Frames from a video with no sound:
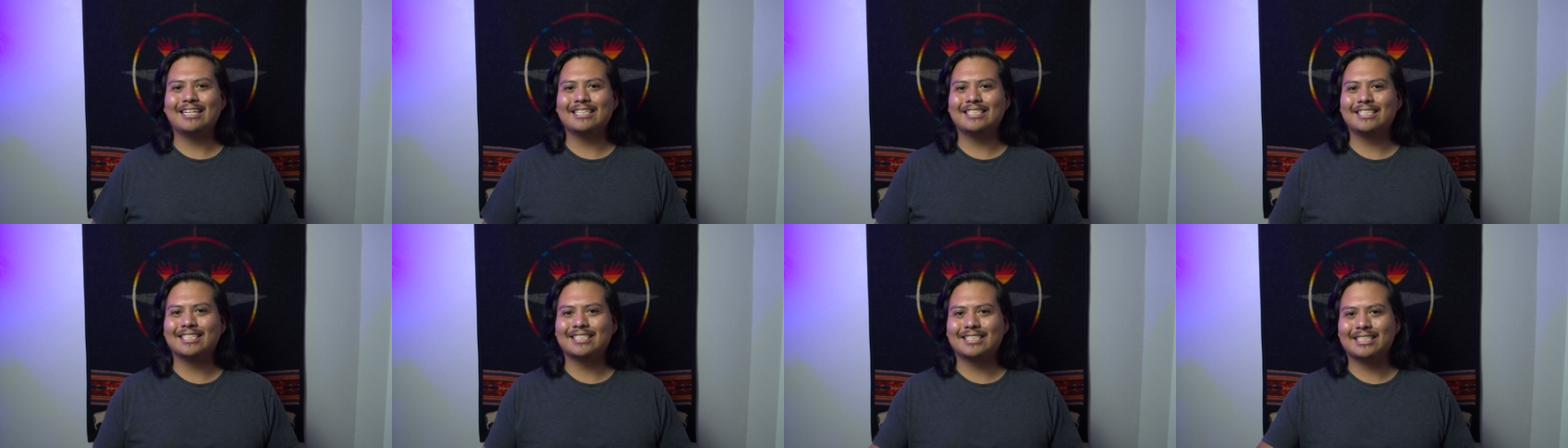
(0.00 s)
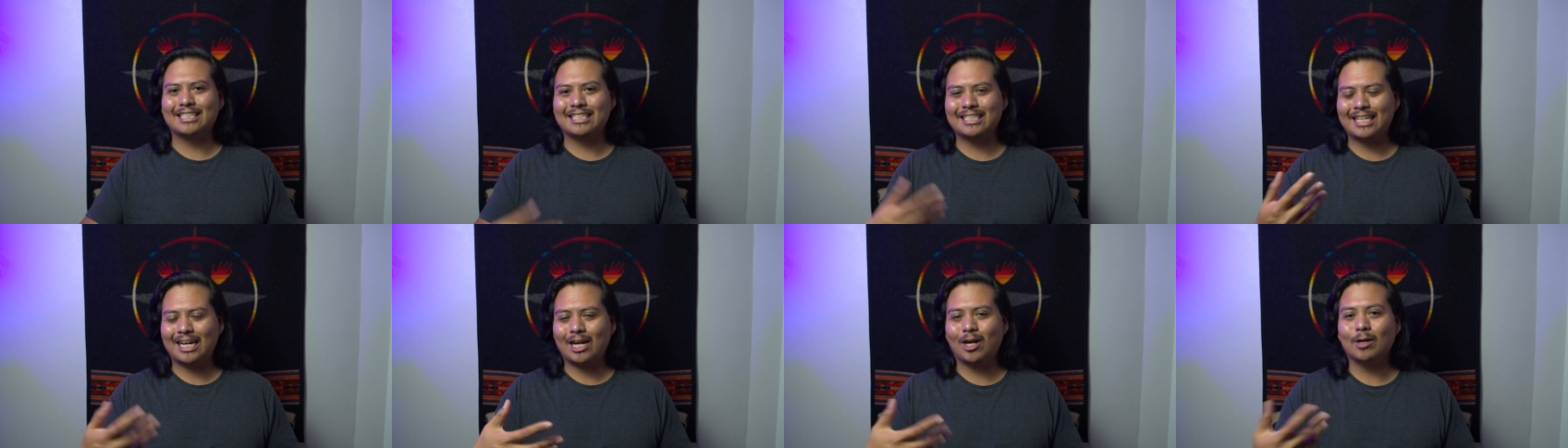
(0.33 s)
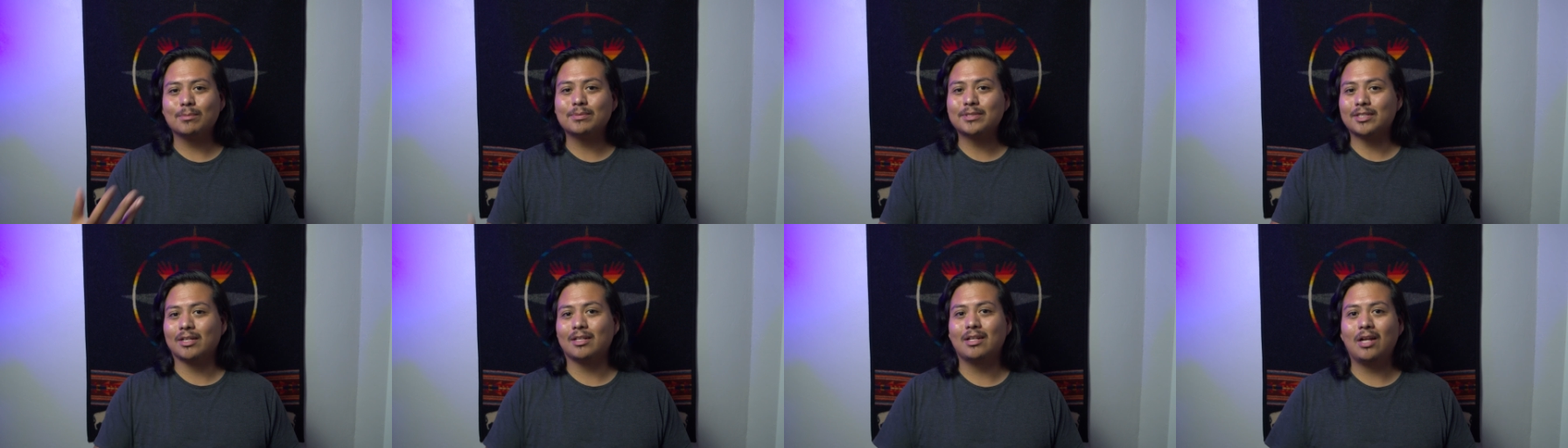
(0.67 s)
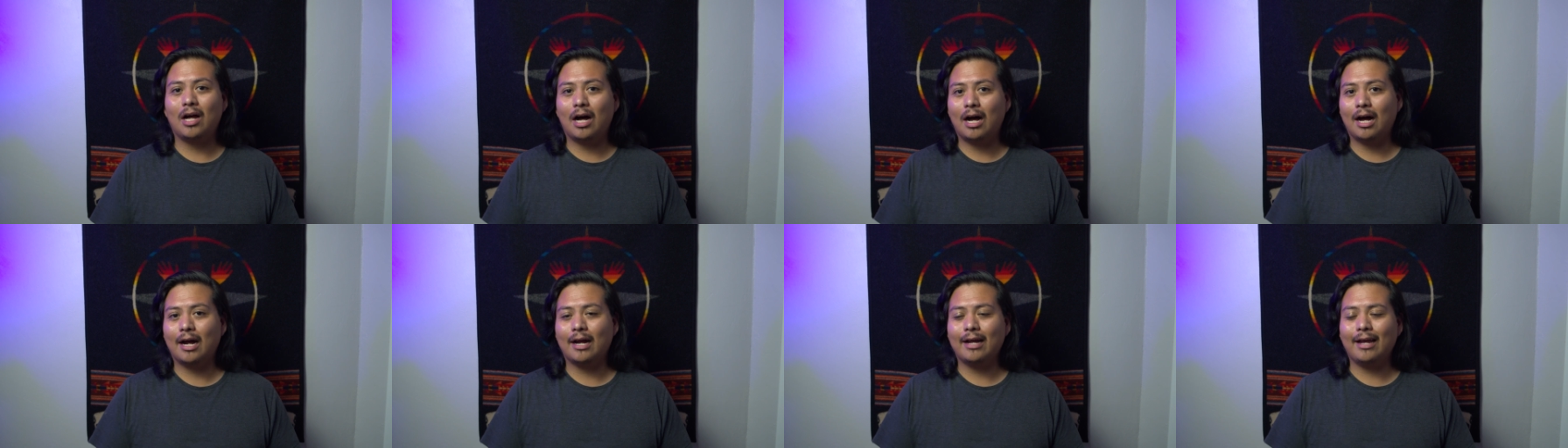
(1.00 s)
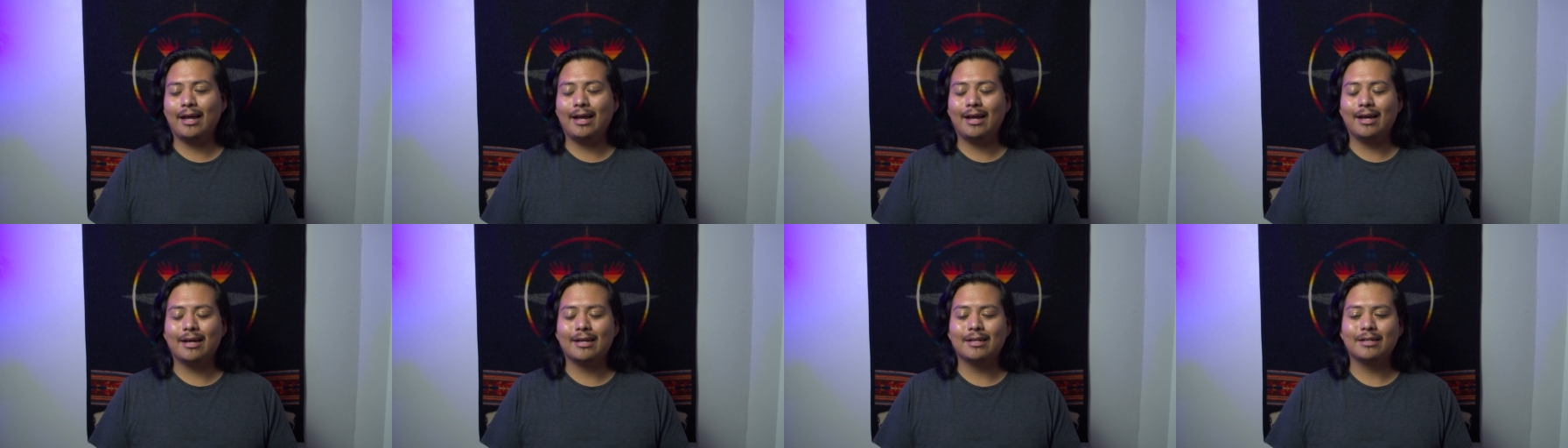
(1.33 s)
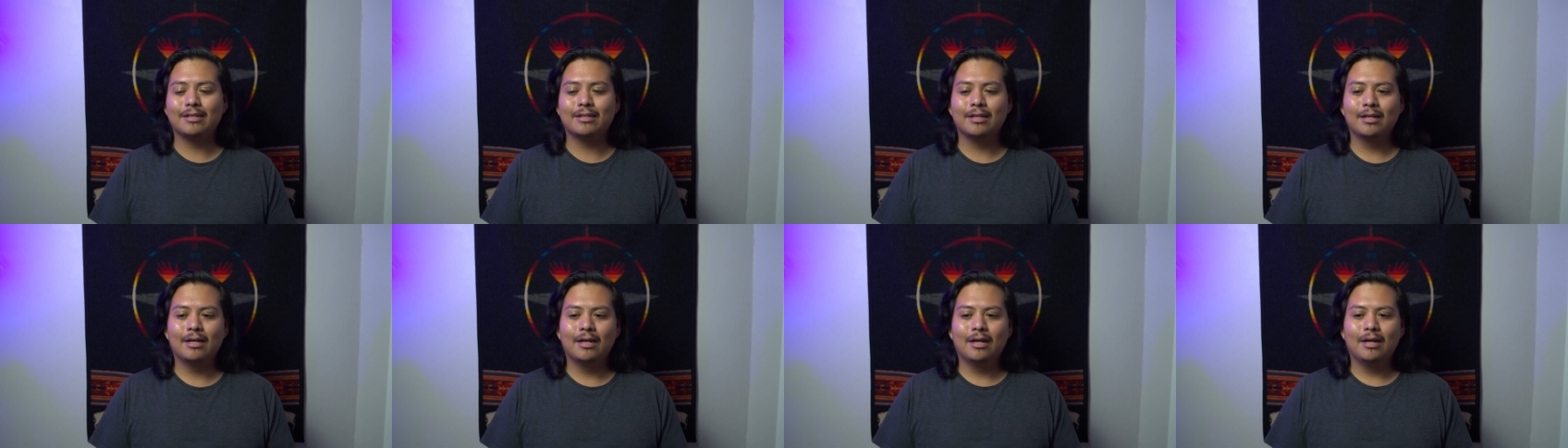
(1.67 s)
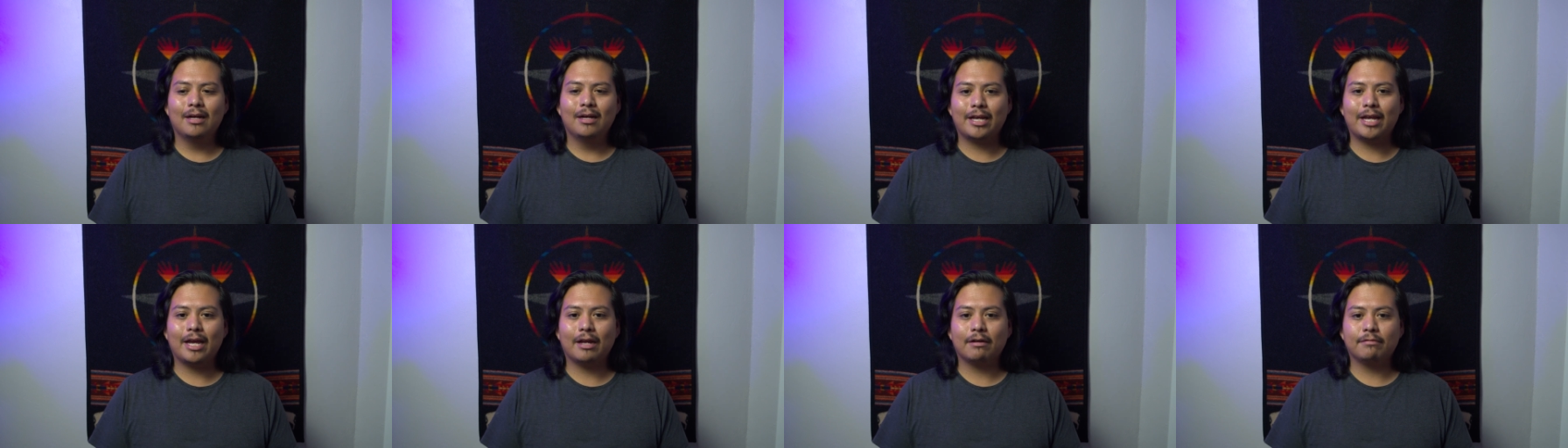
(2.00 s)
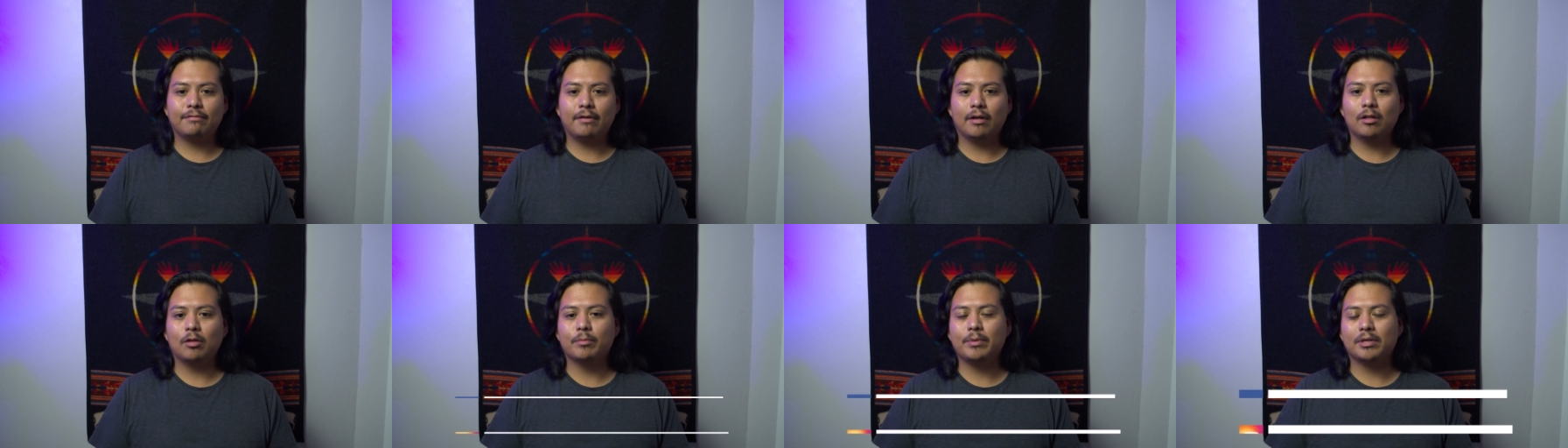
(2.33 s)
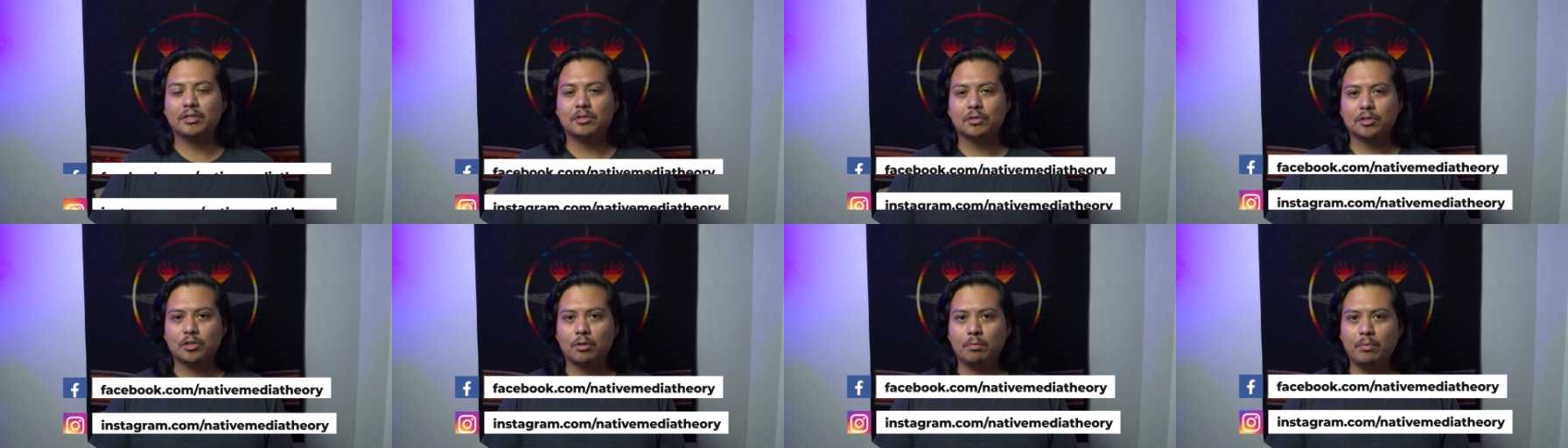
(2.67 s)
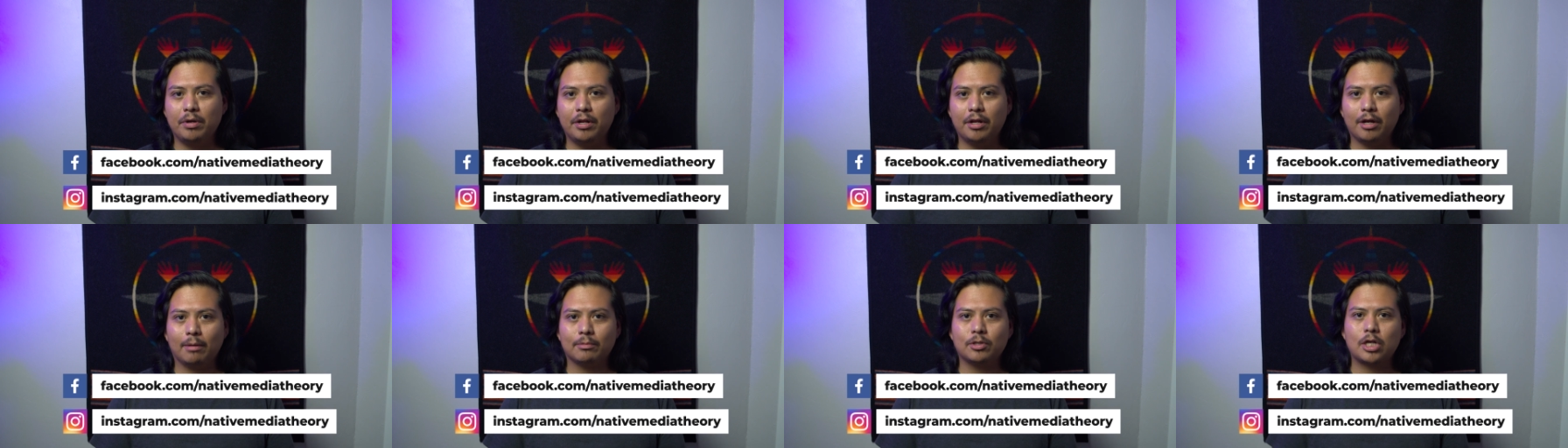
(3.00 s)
It helps a lot. And again, follow me on social media.